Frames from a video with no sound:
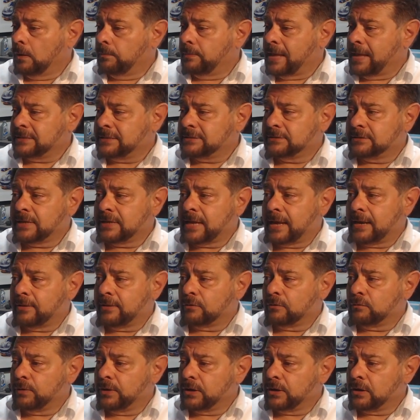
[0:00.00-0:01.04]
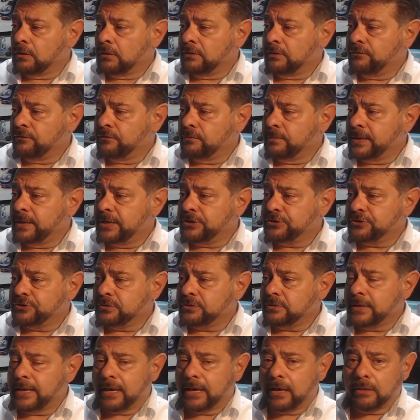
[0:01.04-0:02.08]
That's kind of the critical
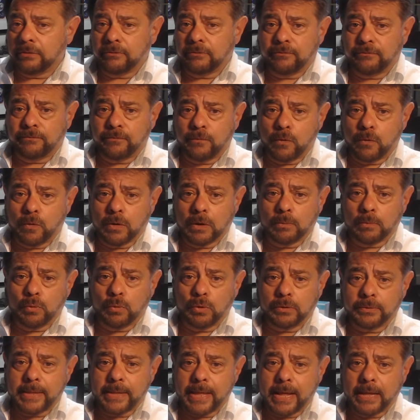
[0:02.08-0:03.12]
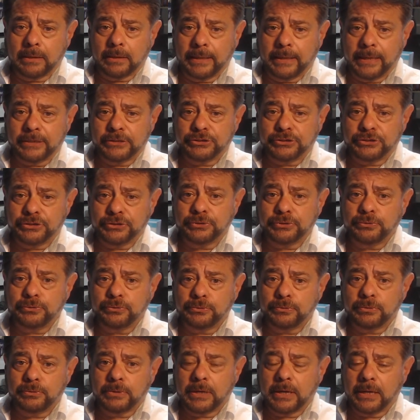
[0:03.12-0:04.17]
information. Now the form will not let
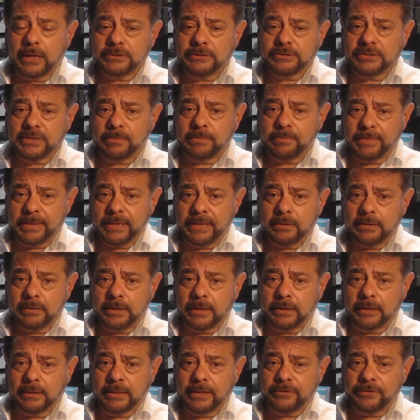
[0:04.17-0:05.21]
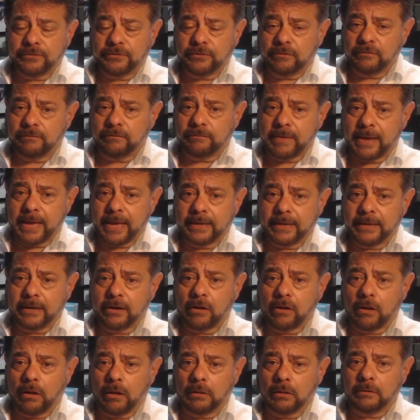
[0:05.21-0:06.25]
you submit unless you've added
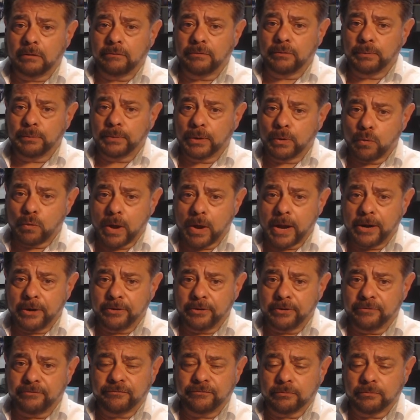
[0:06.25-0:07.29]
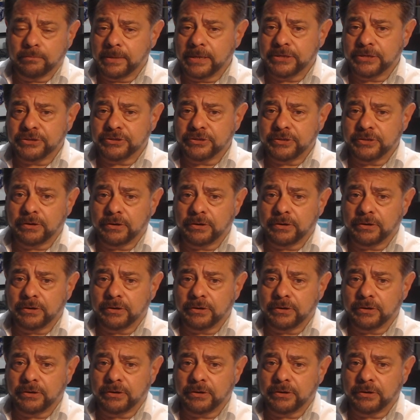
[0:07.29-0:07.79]
all of the required information.